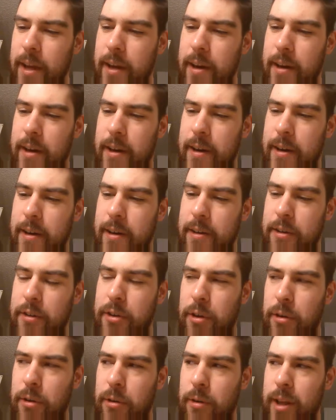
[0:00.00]

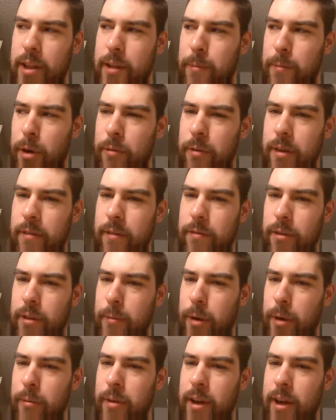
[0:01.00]
For the
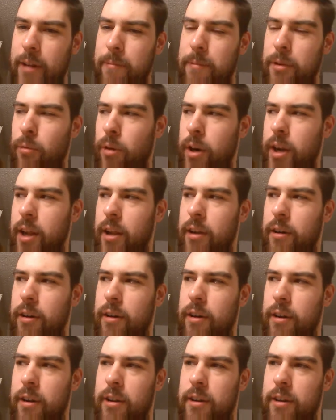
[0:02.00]
moment, I've been working
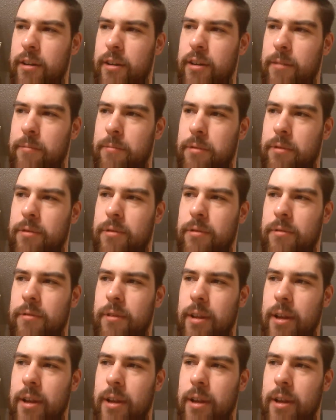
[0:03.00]
on a simple,